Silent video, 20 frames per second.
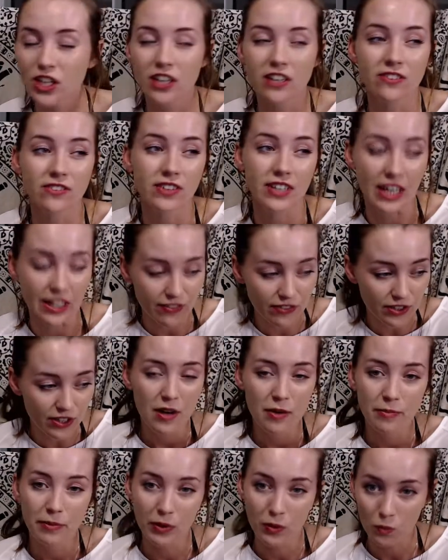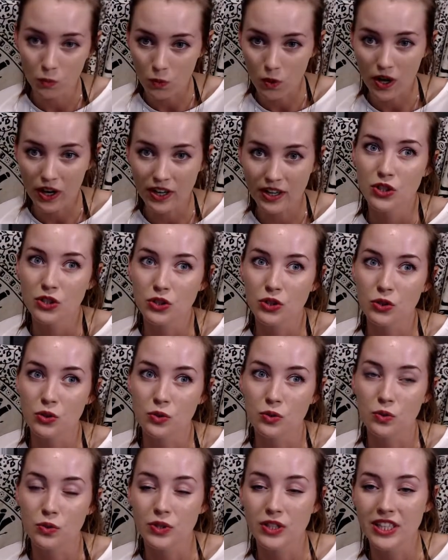I've never been one
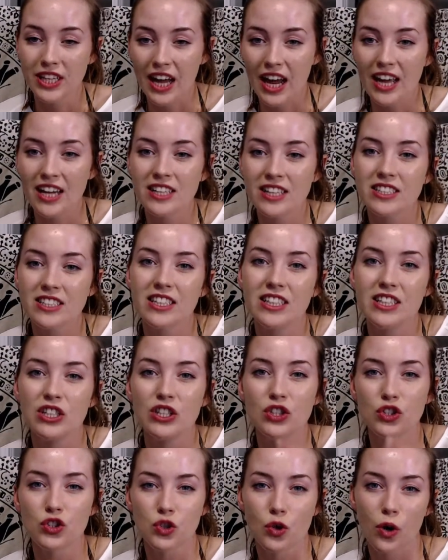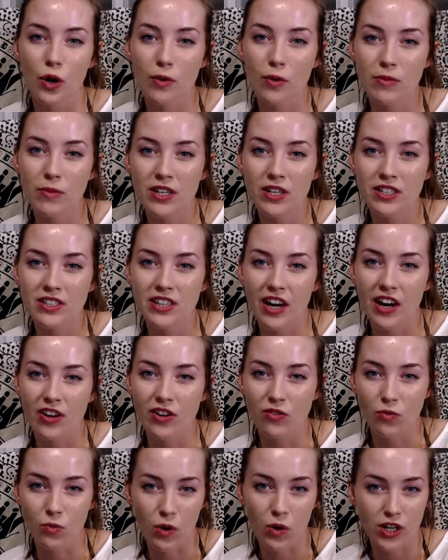to get enjoyment out
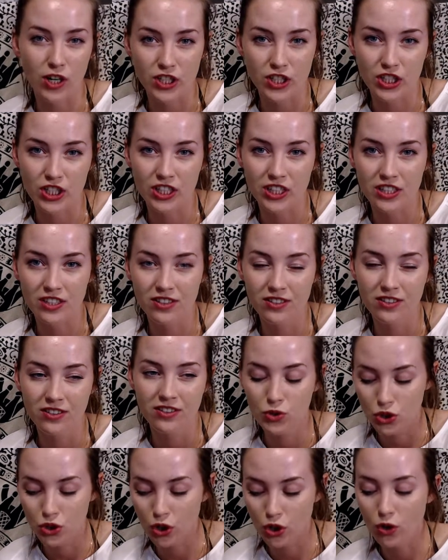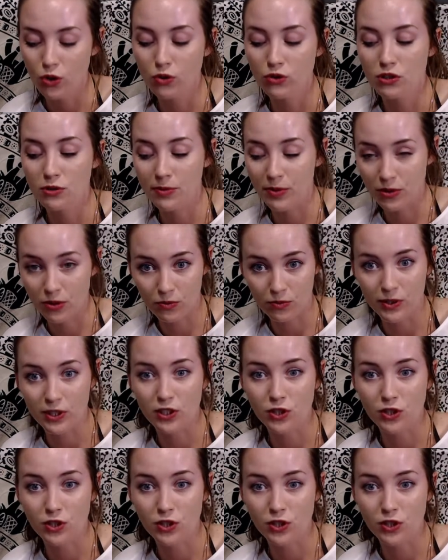of watching shows about the rich